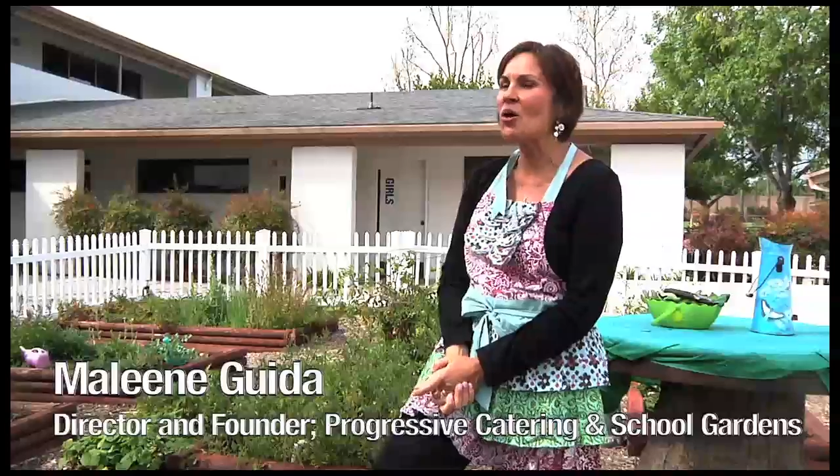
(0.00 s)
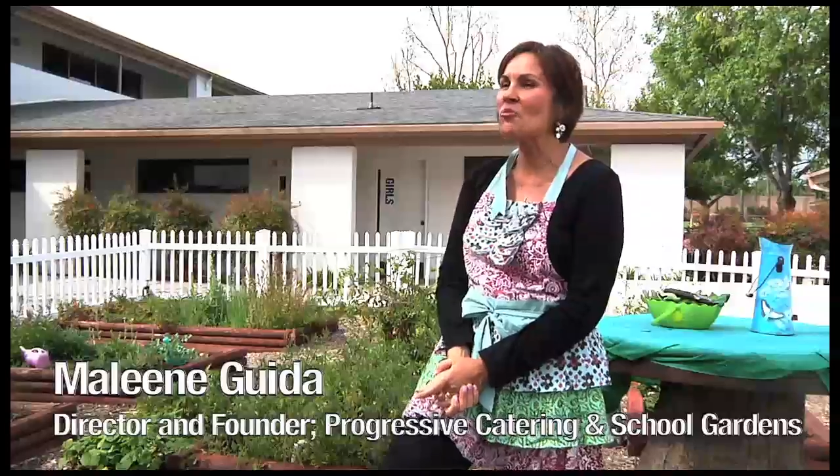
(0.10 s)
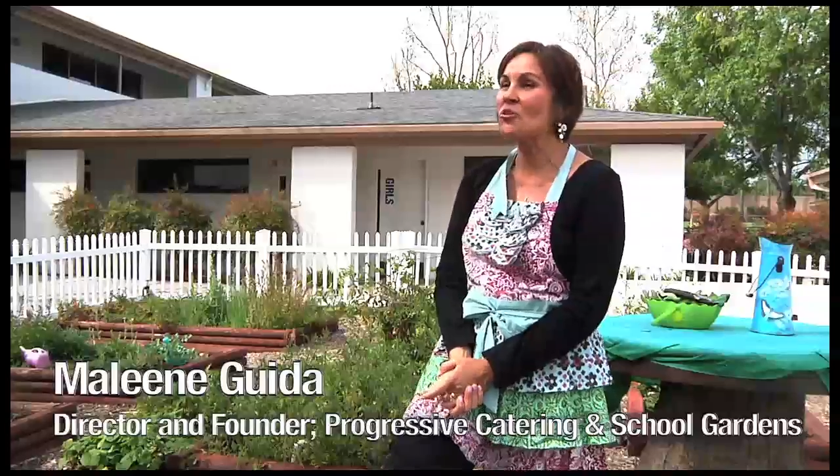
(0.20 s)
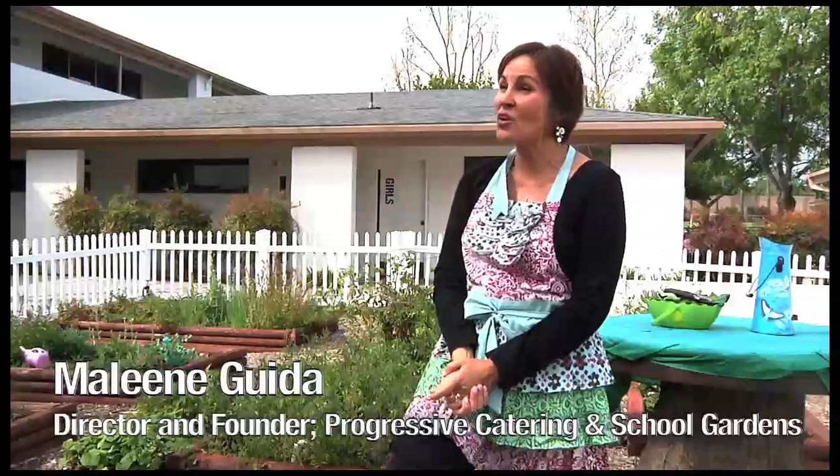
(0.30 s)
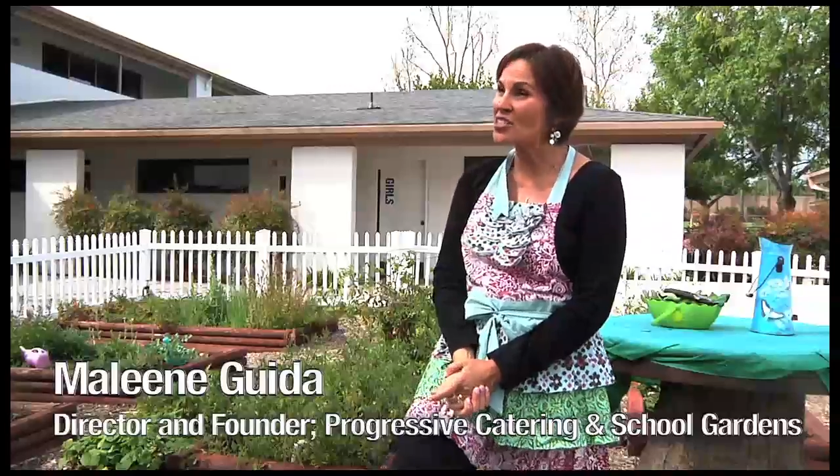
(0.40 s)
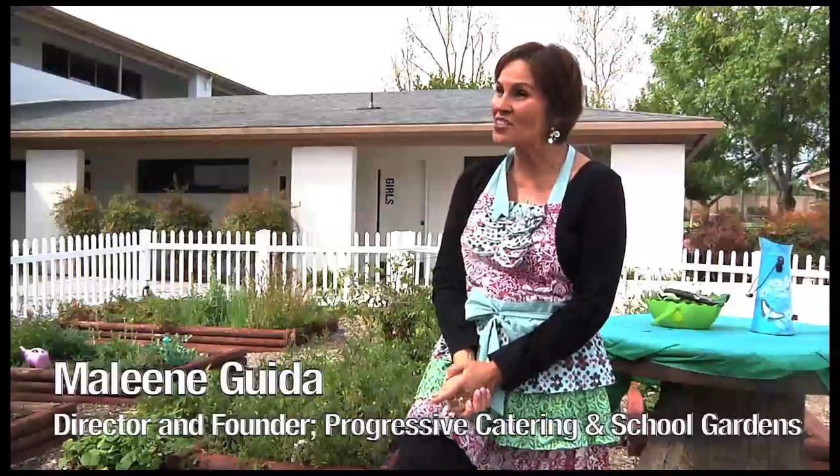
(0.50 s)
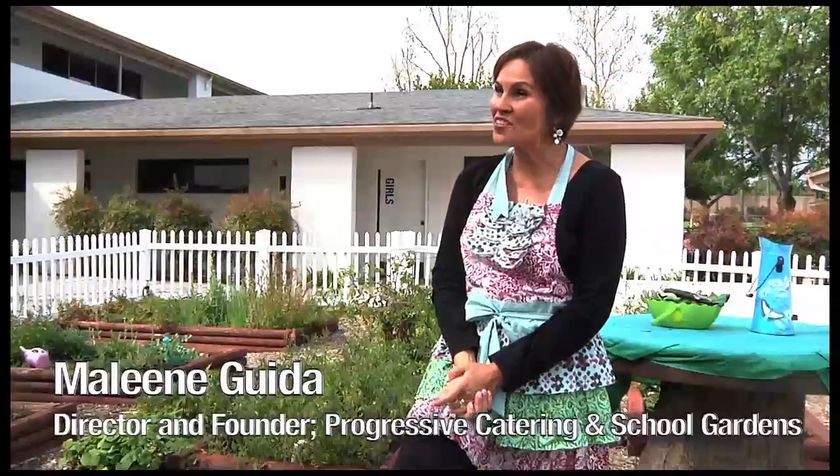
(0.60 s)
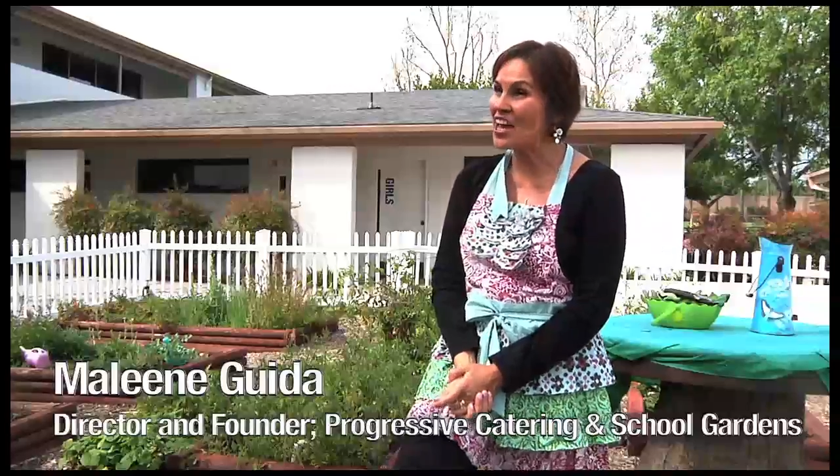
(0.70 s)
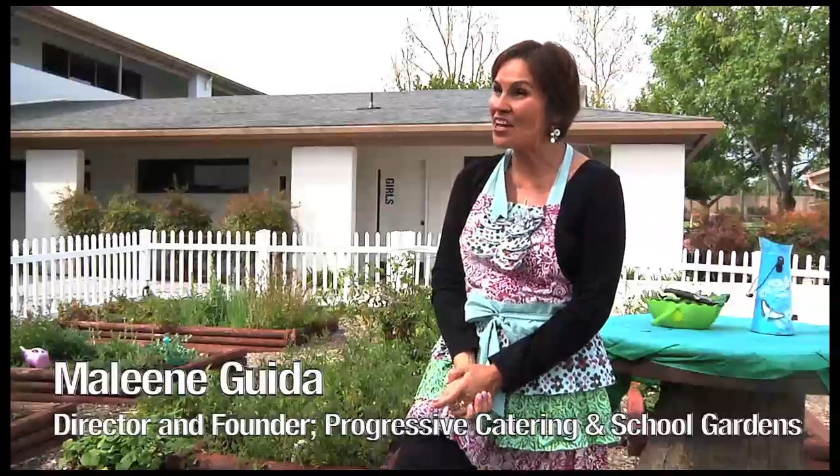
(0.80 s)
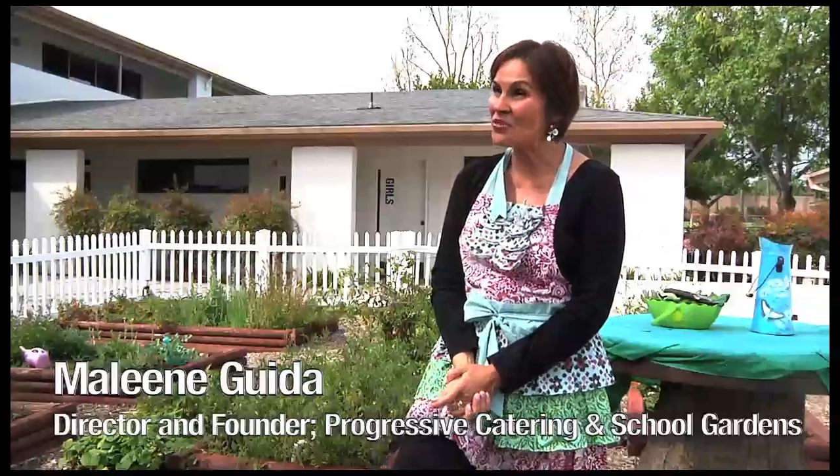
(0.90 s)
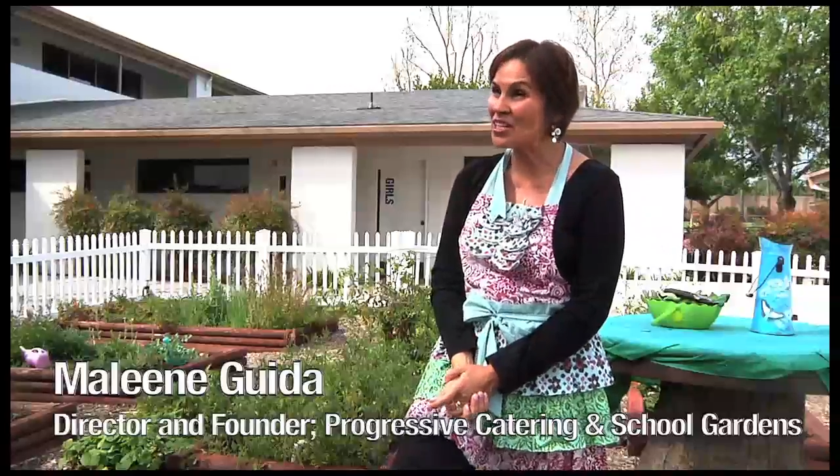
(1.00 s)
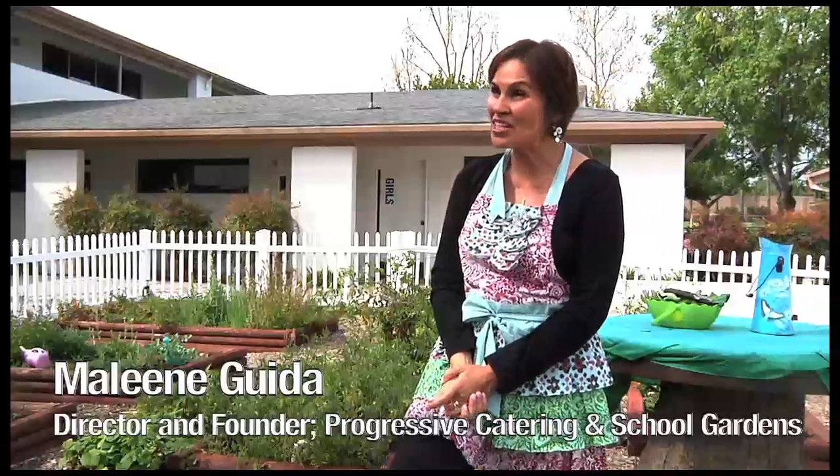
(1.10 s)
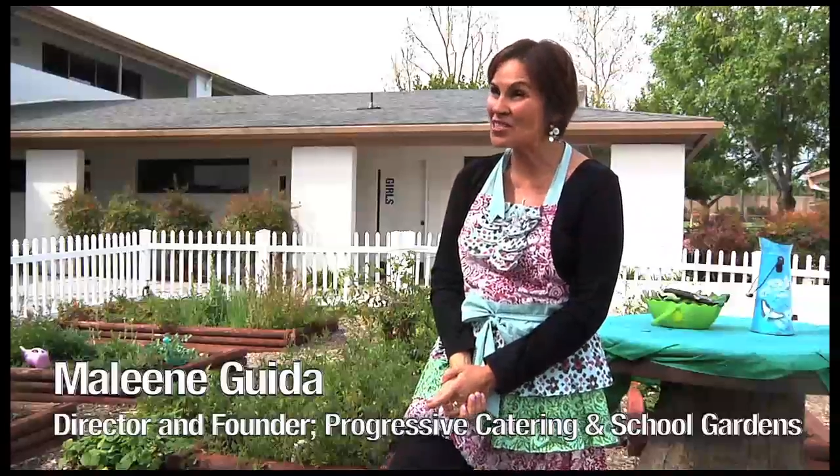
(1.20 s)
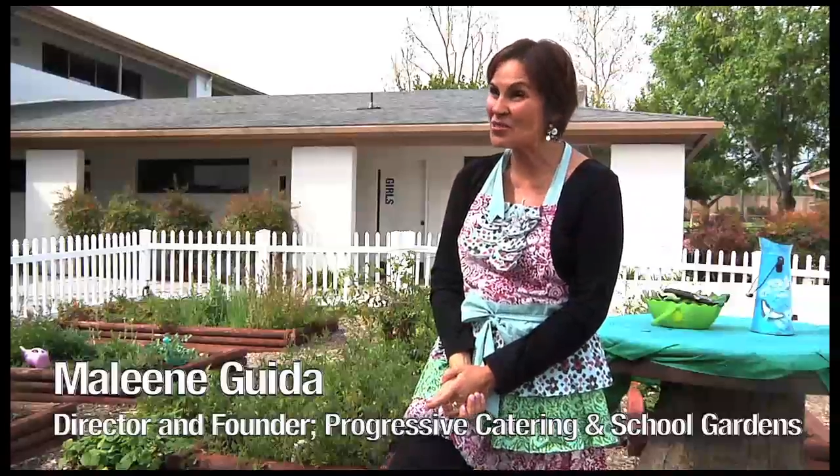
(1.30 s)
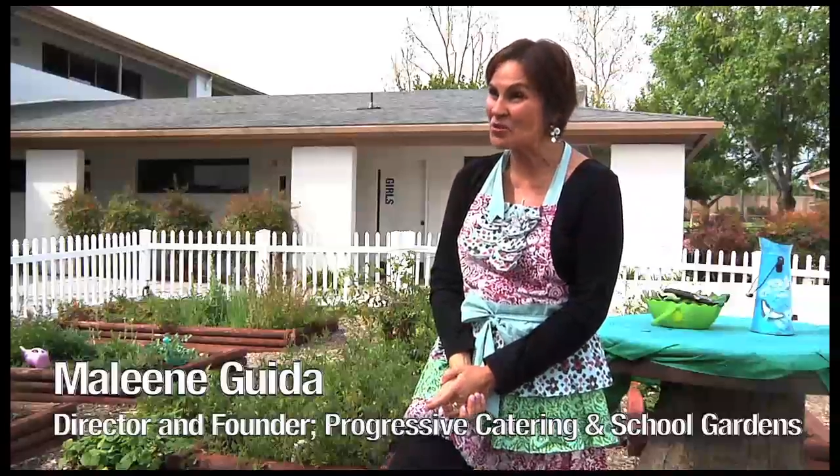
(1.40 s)
called Progressive
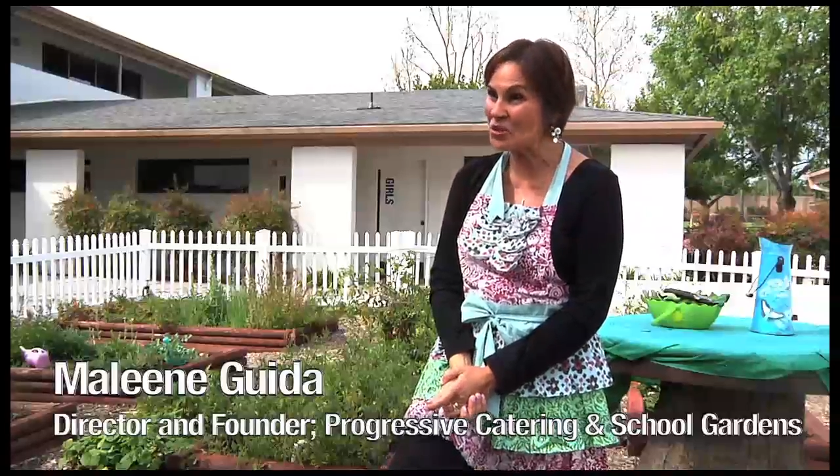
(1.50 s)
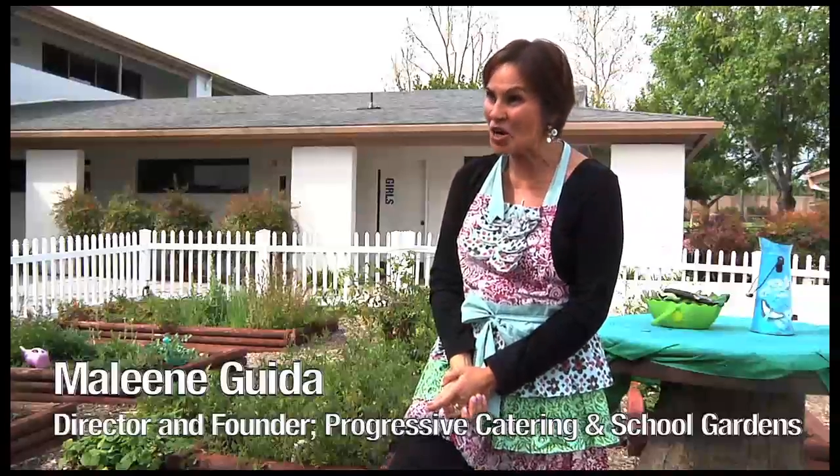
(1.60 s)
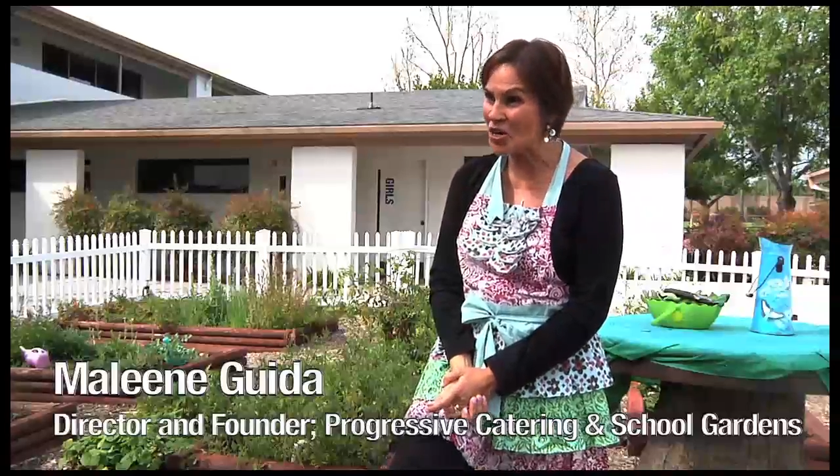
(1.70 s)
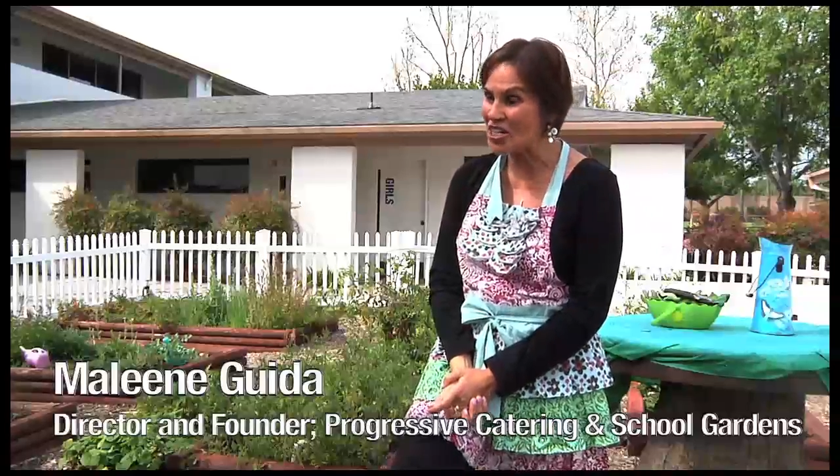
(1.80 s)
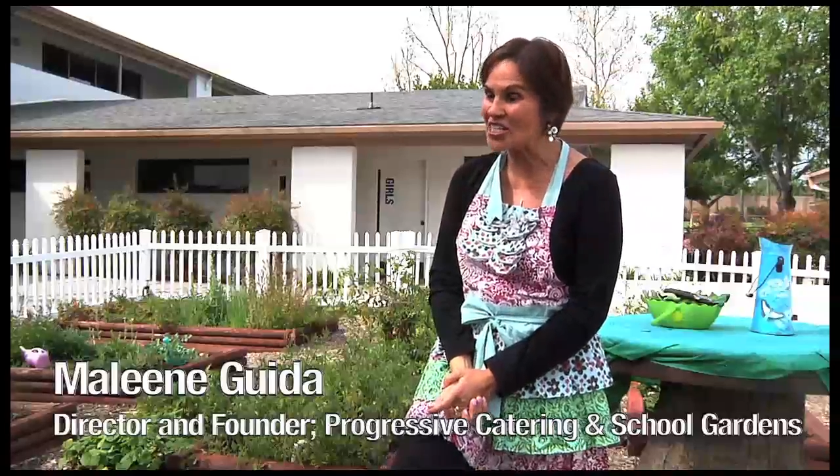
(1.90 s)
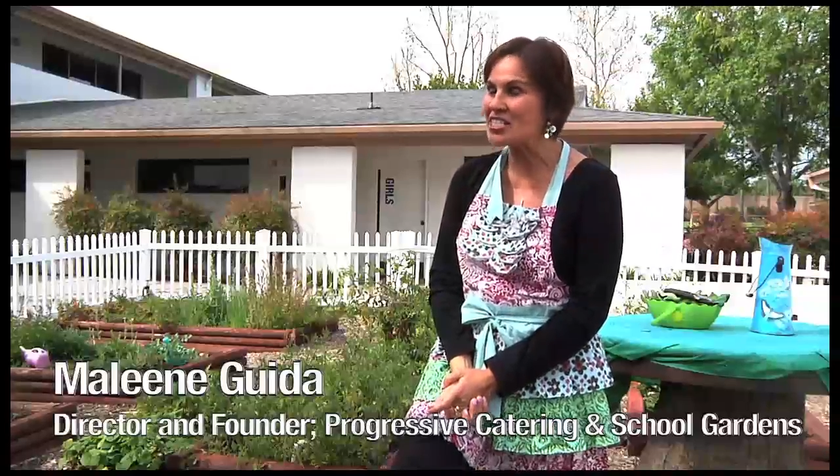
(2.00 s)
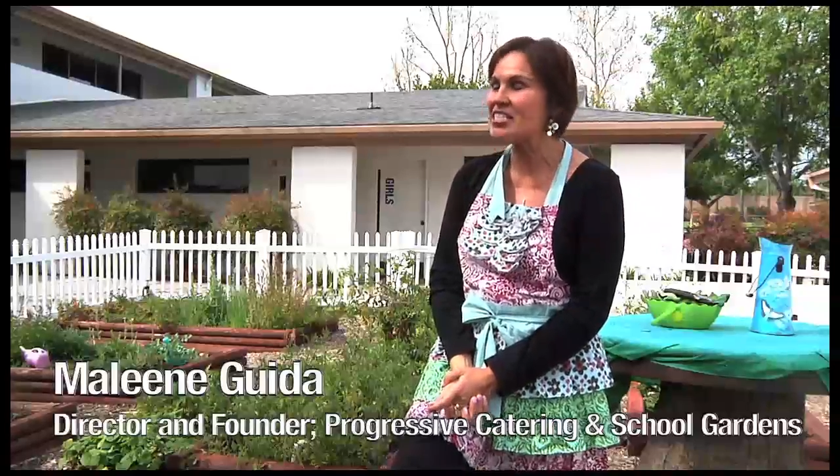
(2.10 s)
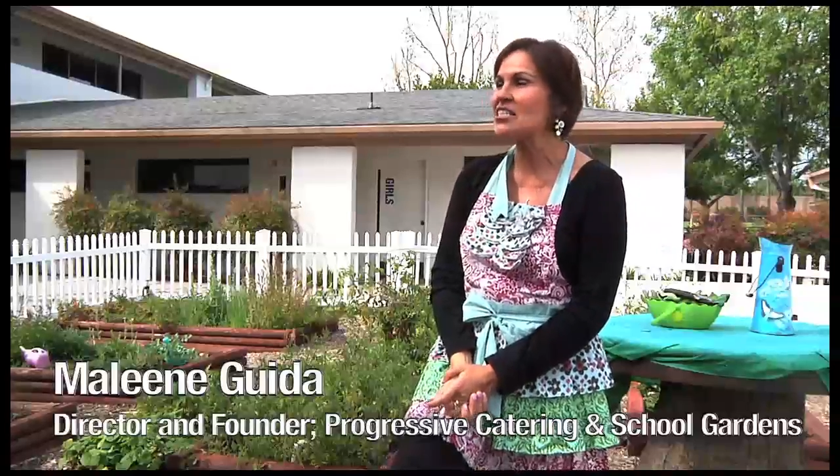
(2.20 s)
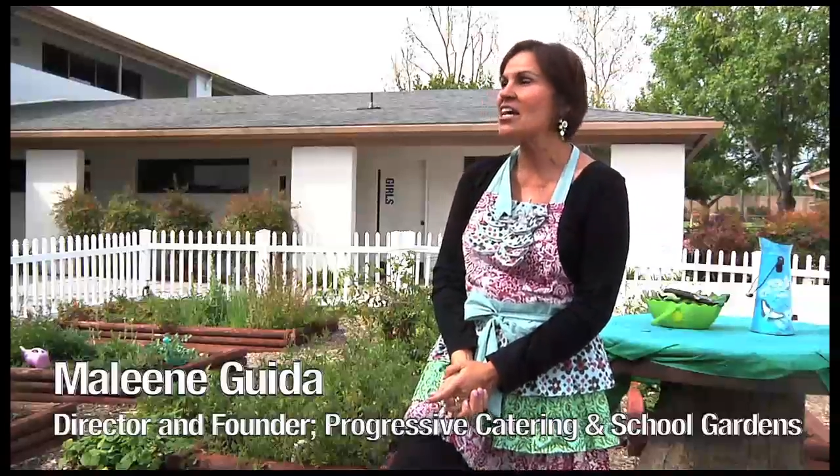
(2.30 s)
Catering and School Gardens.